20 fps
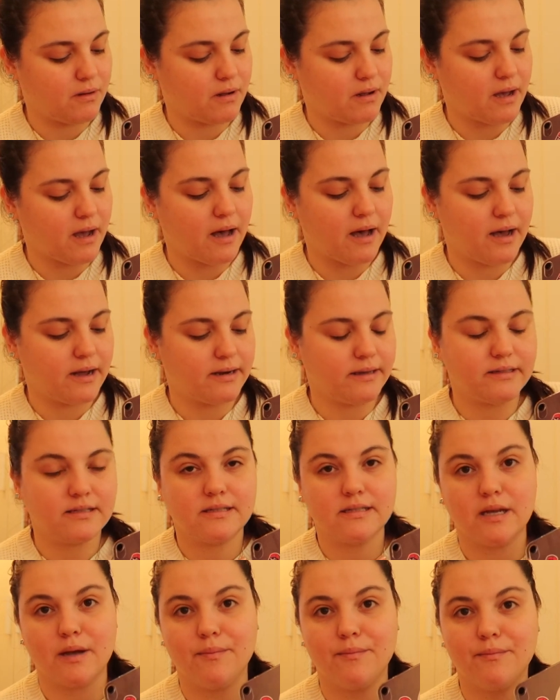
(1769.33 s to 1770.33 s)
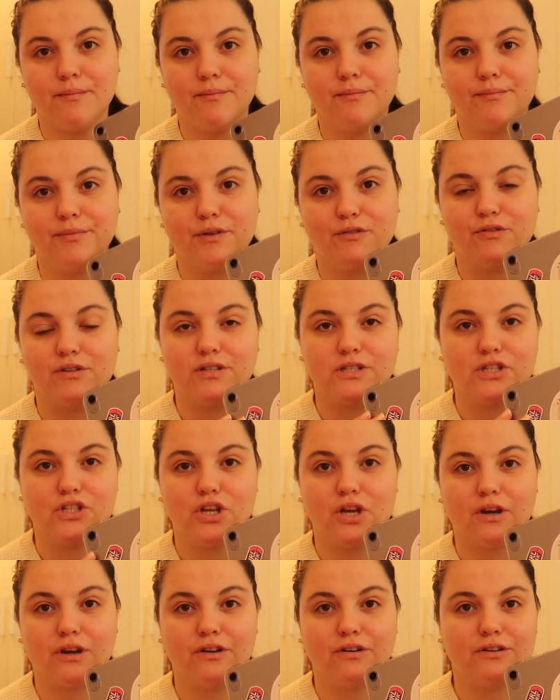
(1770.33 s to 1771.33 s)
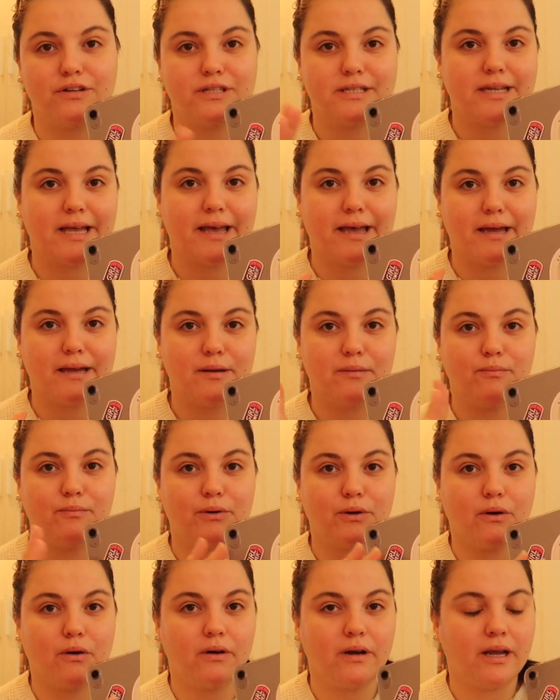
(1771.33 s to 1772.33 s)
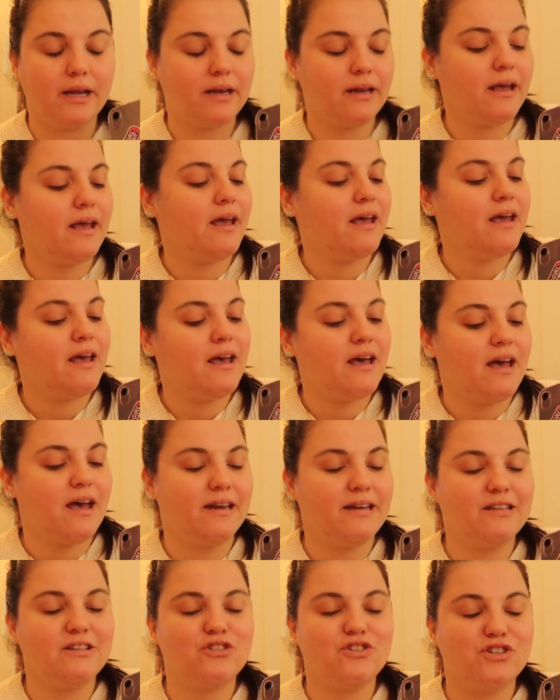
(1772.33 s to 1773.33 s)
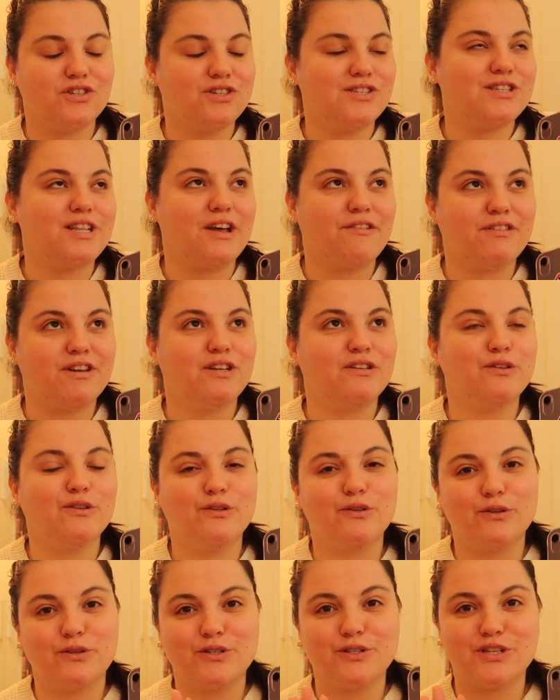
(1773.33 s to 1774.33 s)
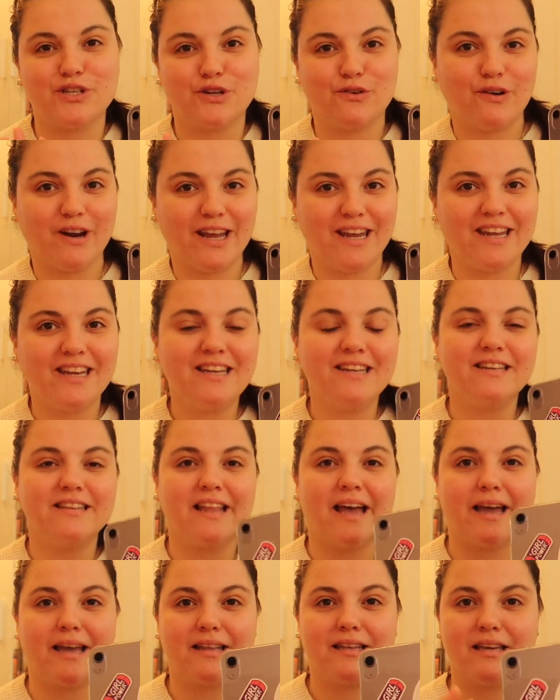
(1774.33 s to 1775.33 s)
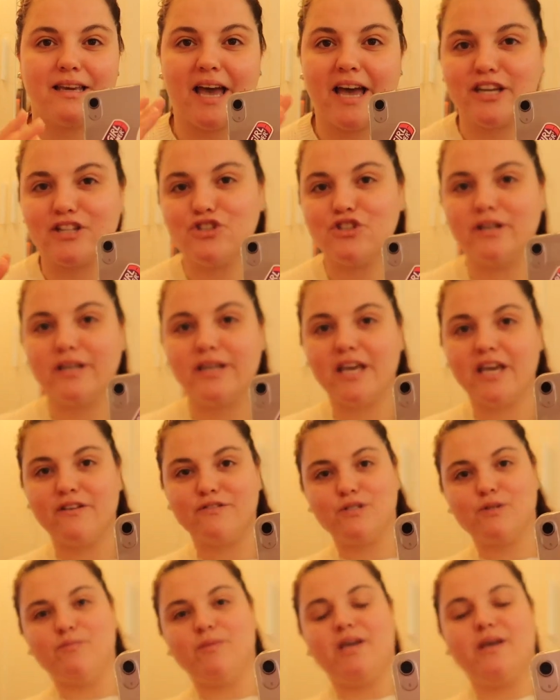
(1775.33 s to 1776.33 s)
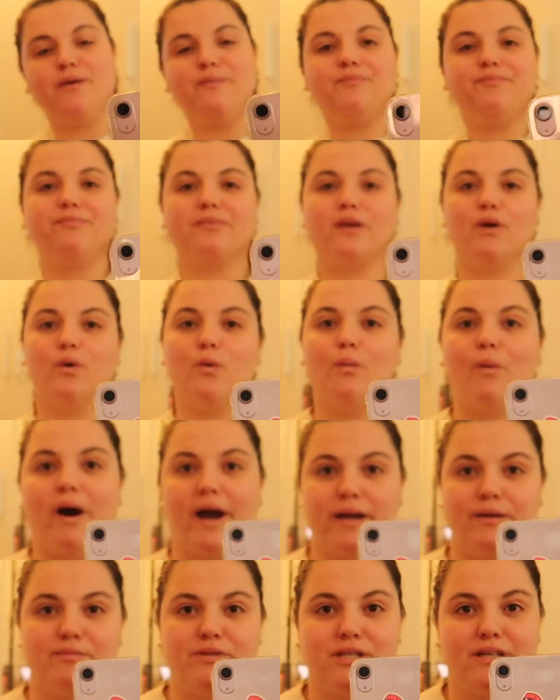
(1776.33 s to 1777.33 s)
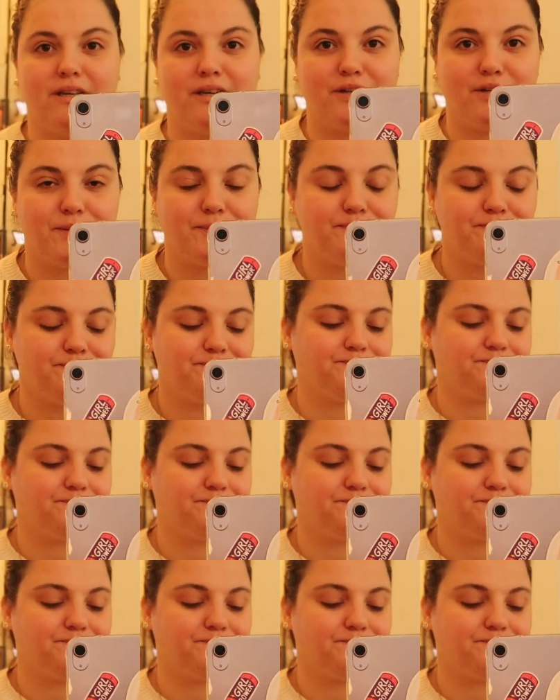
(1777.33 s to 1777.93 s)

got some different stickers and put on it, and it just definitely looks great. That actually gives me good vibes here